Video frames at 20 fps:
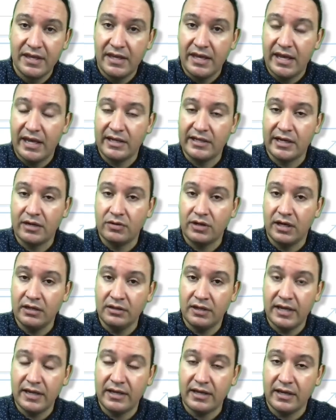And now,
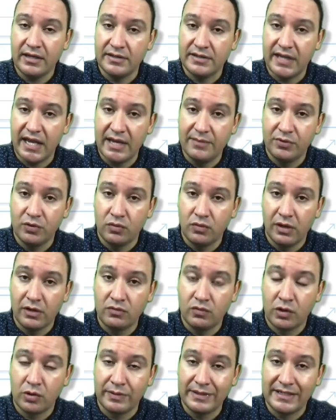unlike in table 1
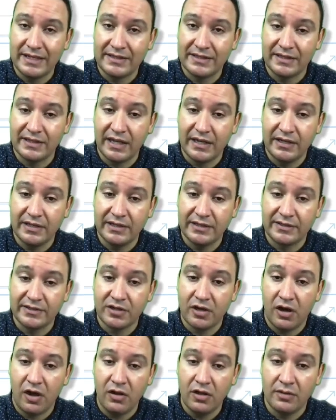where we designated it as
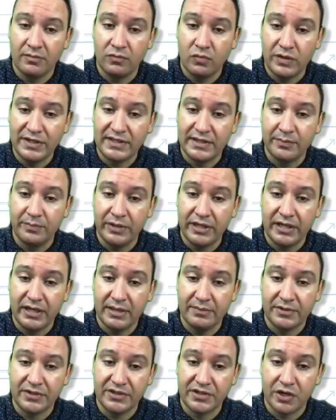column, we simply
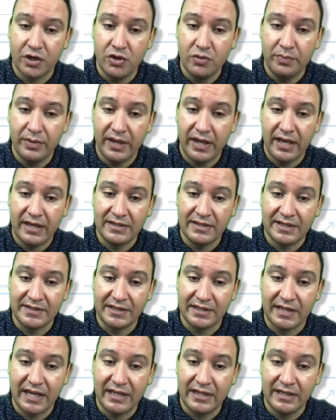come to Scope and
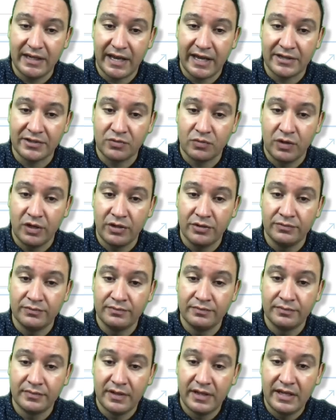designate it as row.
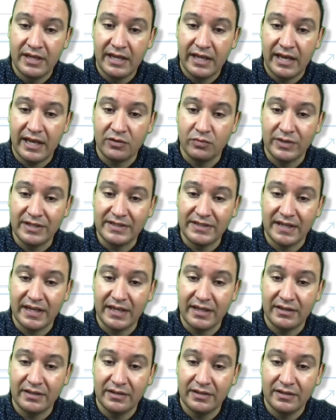And we
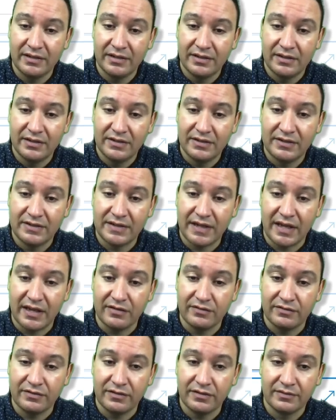say
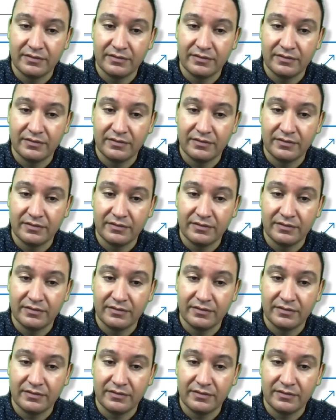Save.